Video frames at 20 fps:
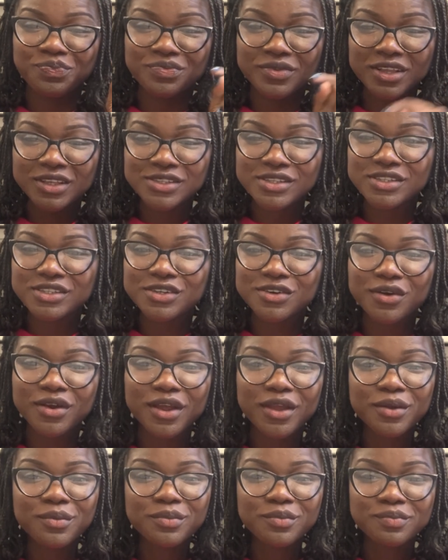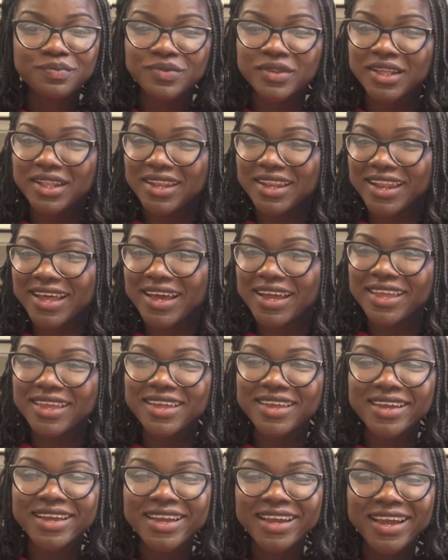subscribe,
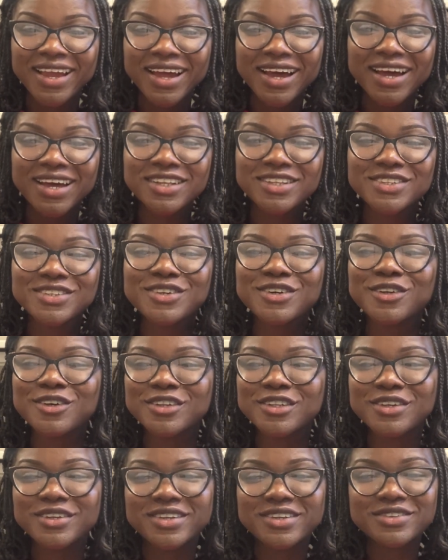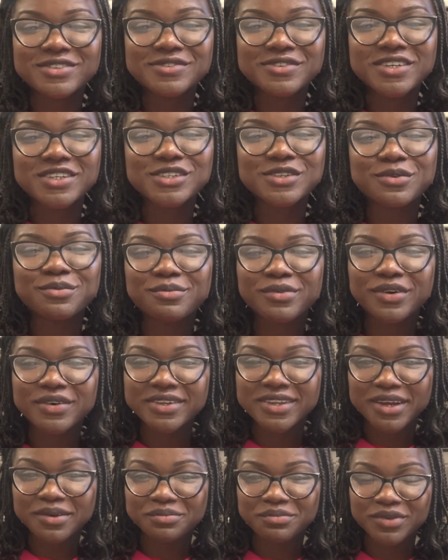like, and turn on the notification bell
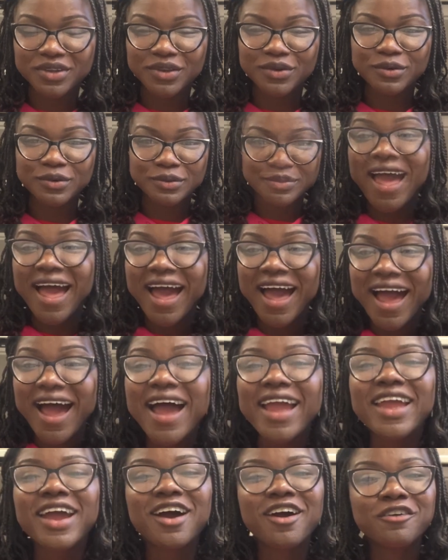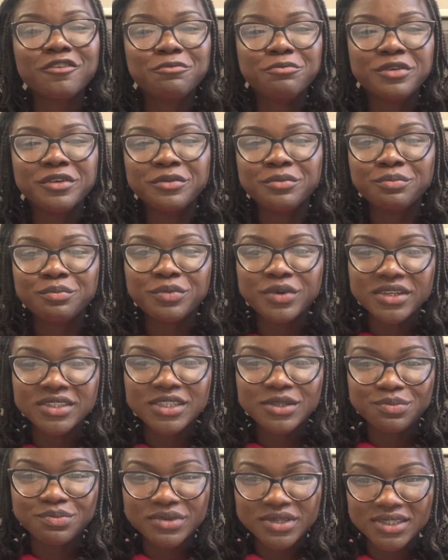down below. I have been
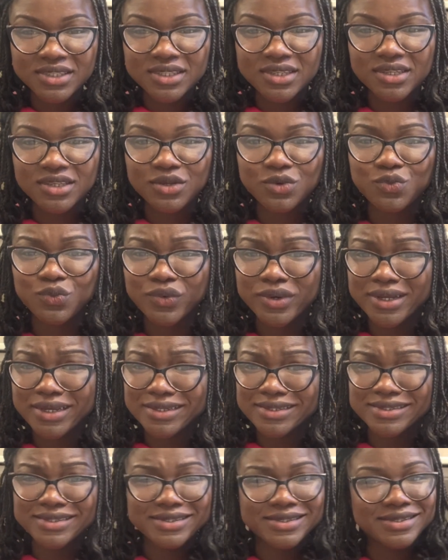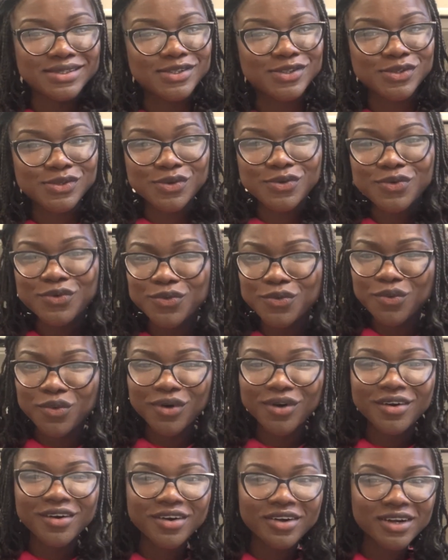pretty busy with
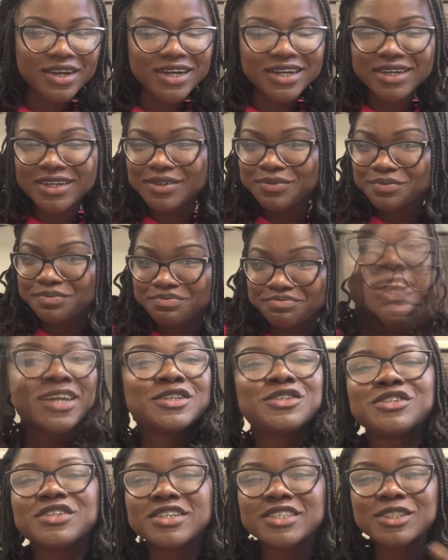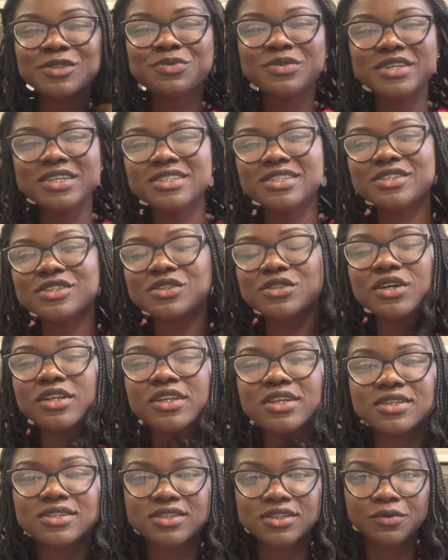schoolwork, and trust me, it is not
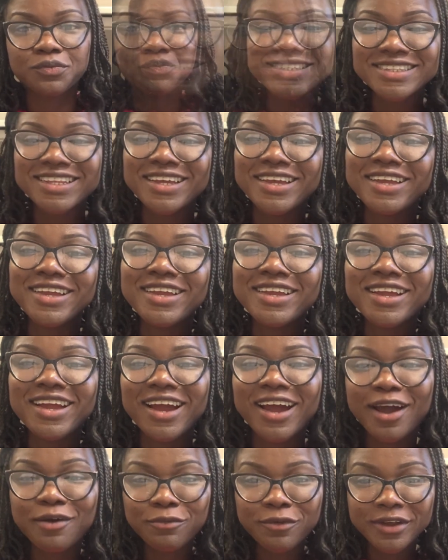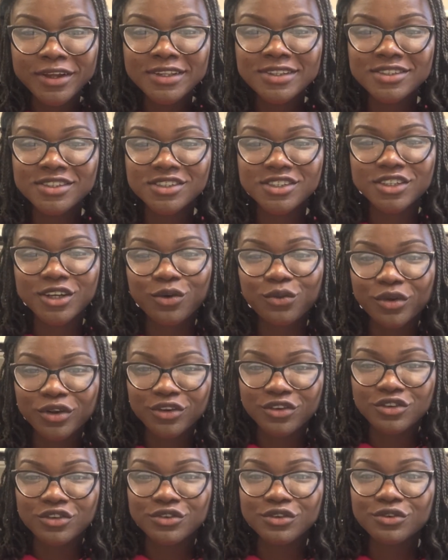easy. Today I'm going to share
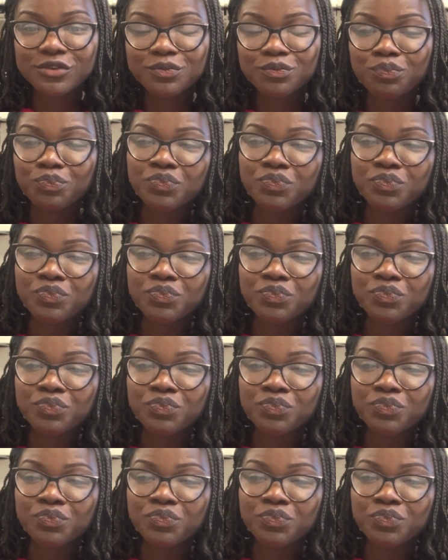with you